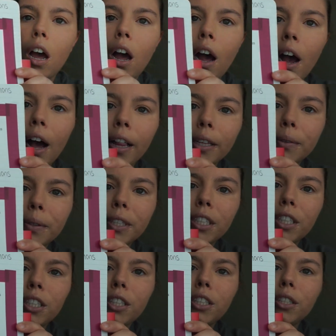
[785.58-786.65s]
Hollywood
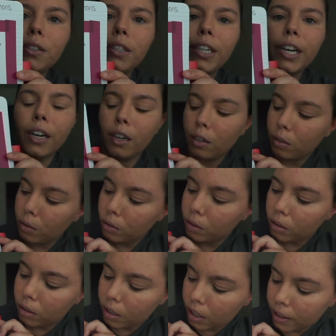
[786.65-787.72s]

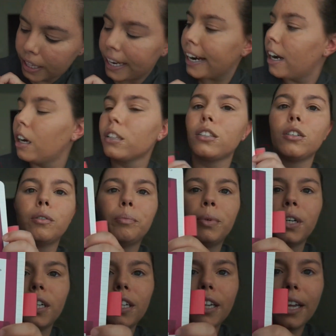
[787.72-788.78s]
Studios. I think I also
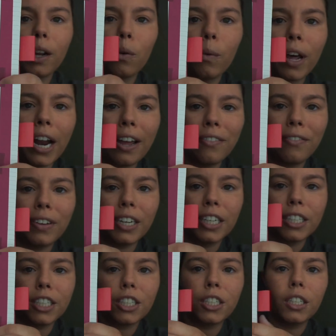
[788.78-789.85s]
put like when I
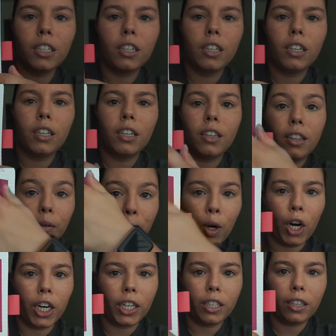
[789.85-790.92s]
finished the
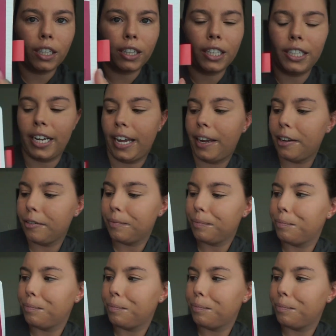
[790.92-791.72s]
park, like the date.